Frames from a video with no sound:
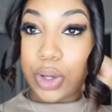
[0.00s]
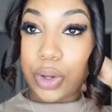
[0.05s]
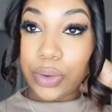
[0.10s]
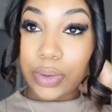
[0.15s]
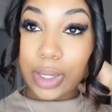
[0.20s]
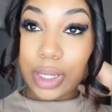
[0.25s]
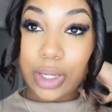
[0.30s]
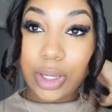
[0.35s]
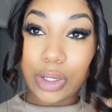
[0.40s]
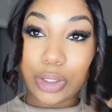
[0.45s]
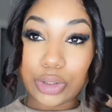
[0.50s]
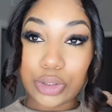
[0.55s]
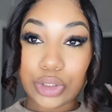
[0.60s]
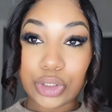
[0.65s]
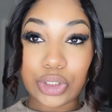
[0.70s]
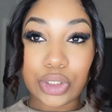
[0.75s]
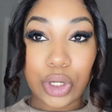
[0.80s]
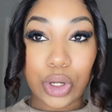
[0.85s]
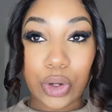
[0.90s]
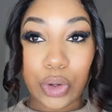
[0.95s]
Okay, y'all,
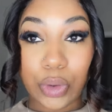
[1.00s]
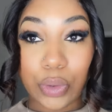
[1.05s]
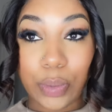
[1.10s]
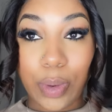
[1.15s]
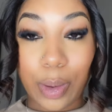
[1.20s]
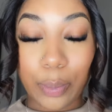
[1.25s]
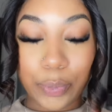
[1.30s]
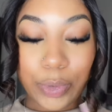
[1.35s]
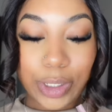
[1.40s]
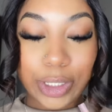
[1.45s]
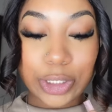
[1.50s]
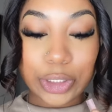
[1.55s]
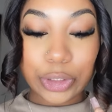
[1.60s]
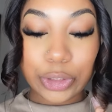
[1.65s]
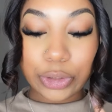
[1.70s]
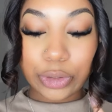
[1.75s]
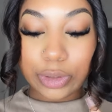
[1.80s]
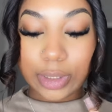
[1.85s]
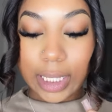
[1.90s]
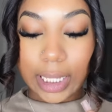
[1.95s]
so I'm running a
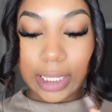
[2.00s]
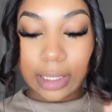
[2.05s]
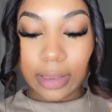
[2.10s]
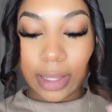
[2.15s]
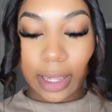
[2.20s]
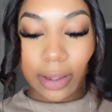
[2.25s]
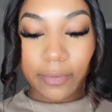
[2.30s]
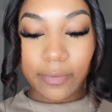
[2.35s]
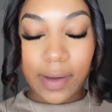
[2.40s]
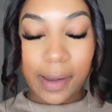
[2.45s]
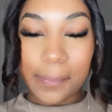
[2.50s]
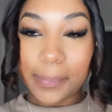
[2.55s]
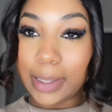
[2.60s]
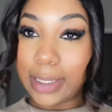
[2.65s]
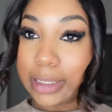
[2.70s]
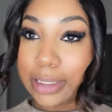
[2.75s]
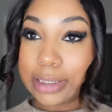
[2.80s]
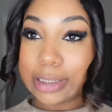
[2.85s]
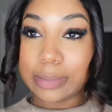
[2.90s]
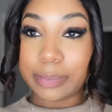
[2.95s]
little late, like 5
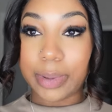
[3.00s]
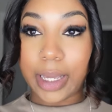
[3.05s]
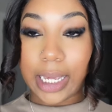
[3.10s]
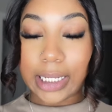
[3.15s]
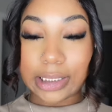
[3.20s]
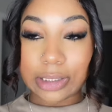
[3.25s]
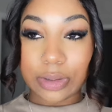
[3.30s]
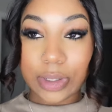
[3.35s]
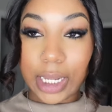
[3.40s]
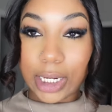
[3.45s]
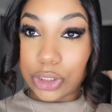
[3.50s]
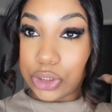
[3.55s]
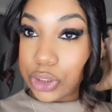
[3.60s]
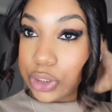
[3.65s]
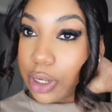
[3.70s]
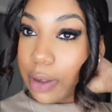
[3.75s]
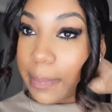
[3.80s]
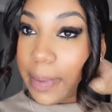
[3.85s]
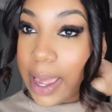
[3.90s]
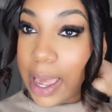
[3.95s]
minutes, but I still gotta show
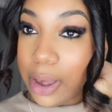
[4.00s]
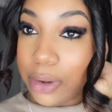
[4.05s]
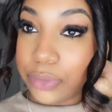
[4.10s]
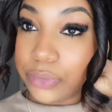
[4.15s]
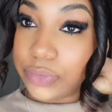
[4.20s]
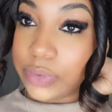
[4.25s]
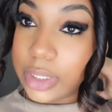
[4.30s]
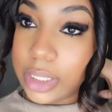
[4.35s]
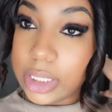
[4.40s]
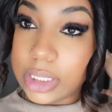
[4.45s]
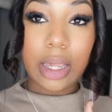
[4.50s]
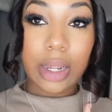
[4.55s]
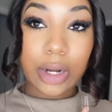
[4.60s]
y'all my outfit.